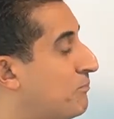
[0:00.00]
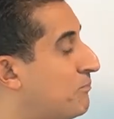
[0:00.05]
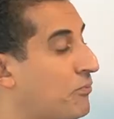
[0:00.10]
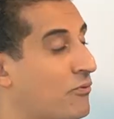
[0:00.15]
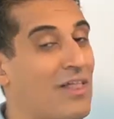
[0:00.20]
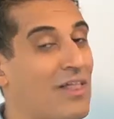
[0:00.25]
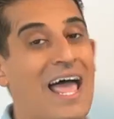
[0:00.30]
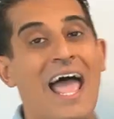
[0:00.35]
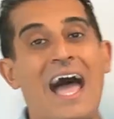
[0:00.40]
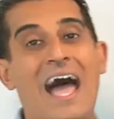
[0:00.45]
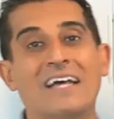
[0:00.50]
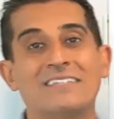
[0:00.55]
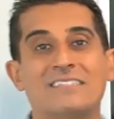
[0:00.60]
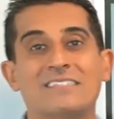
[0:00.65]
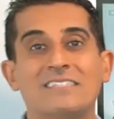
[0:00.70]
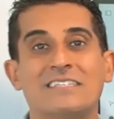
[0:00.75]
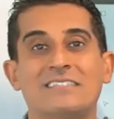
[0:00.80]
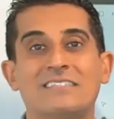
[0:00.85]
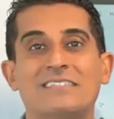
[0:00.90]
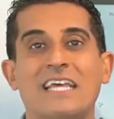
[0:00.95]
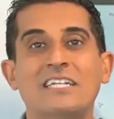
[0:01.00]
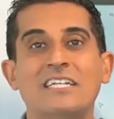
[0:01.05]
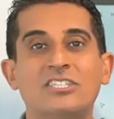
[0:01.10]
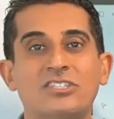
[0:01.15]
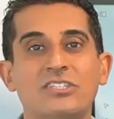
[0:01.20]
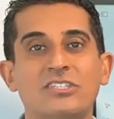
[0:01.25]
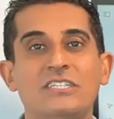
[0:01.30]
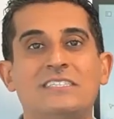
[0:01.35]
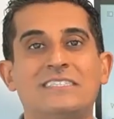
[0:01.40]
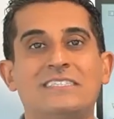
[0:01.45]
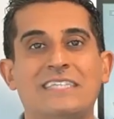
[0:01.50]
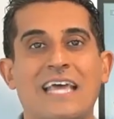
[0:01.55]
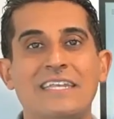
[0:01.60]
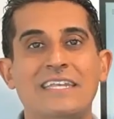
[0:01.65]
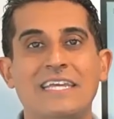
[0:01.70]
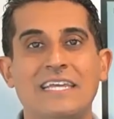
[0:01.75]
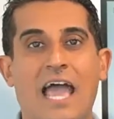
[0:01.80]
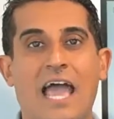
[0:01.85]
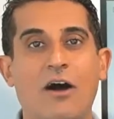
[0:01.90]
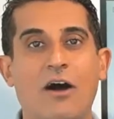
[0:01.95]
blast is essentially
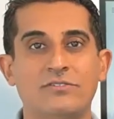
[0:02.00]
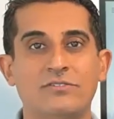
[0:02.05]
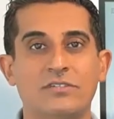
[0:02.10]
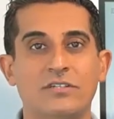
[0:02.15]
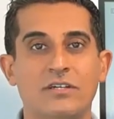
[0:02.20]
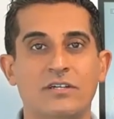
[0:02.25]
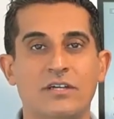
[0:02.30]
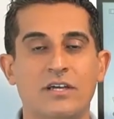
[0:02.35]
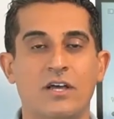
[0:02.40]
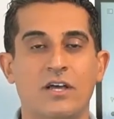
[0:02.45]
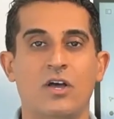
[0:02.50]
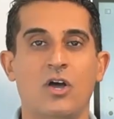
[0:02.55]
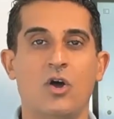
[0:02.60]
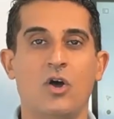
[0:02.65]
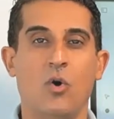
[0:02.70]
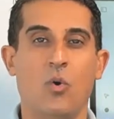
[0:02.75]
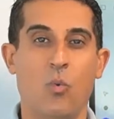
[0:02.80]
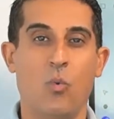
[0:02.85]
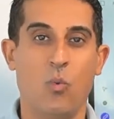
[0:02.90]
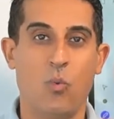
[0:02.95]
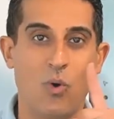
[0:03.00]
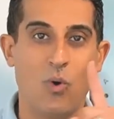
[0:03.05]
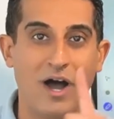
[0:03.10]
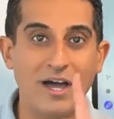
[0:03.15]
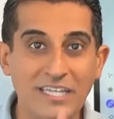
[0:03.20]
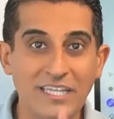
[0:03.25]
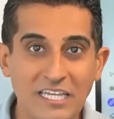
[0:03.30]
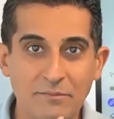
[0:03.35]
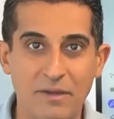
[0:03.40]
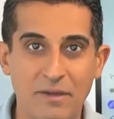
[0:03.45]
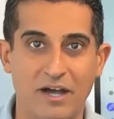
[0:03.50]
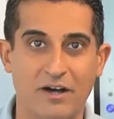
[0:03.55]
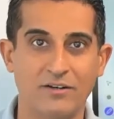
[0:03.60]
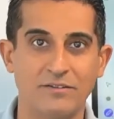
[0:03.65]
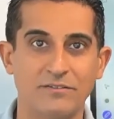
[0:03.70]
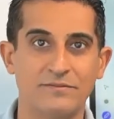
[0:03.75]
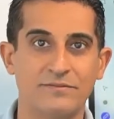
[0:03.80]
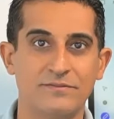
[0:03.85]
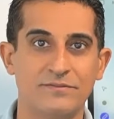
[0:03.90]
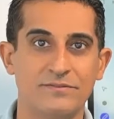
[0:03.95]
sending out one email